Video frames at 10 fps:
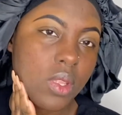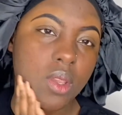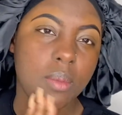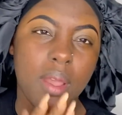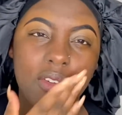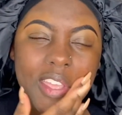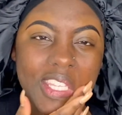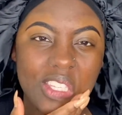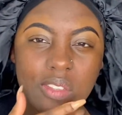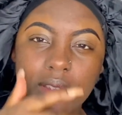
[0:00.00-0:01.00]
My face is
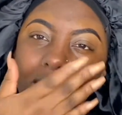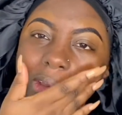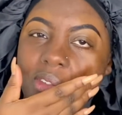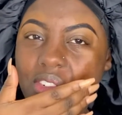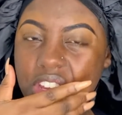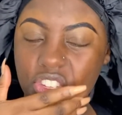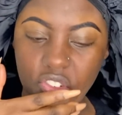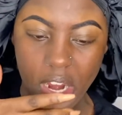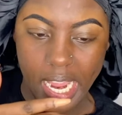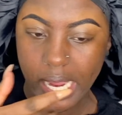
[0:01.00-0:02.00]
feeling very
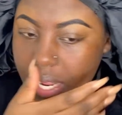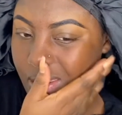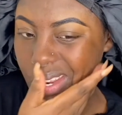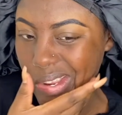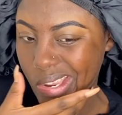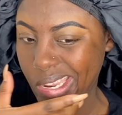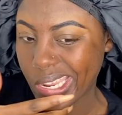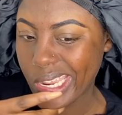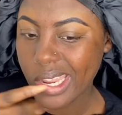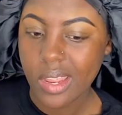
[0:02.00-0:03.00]
dry,
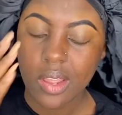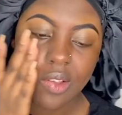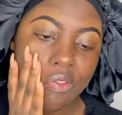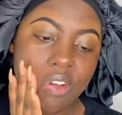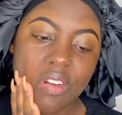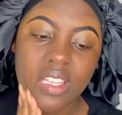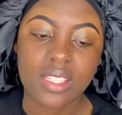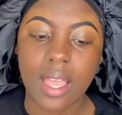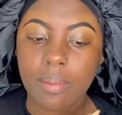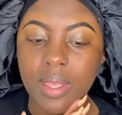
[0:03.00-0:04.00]
very damp.
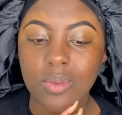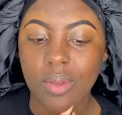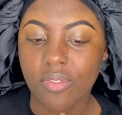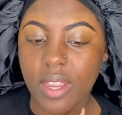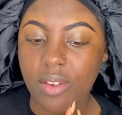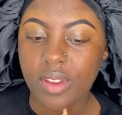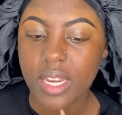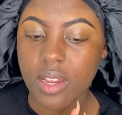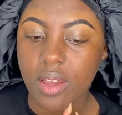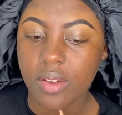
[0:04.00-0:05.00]
That's one thing I really
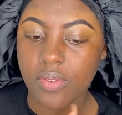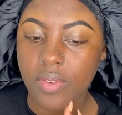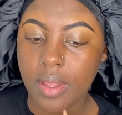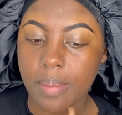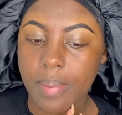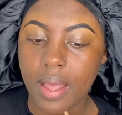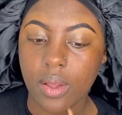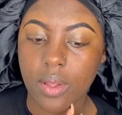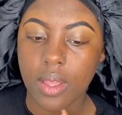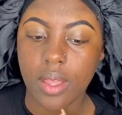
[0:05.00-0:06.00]
love about
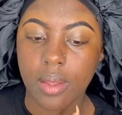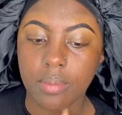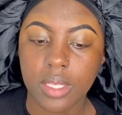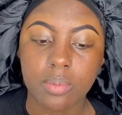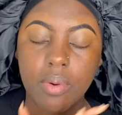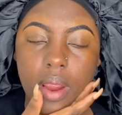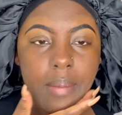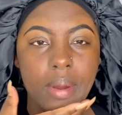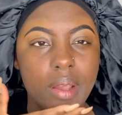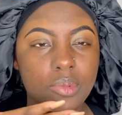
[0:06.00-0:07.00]
this primer.
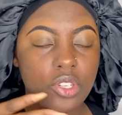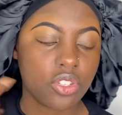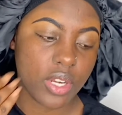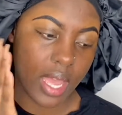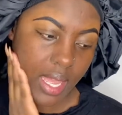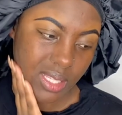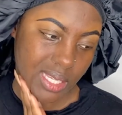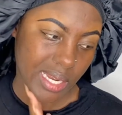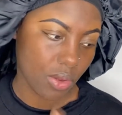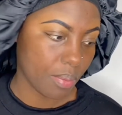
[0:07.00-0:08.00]
I'm just going to add a
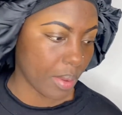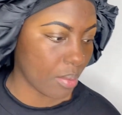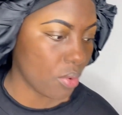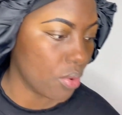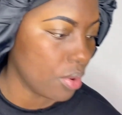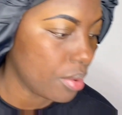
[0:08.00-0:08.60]
little bit more.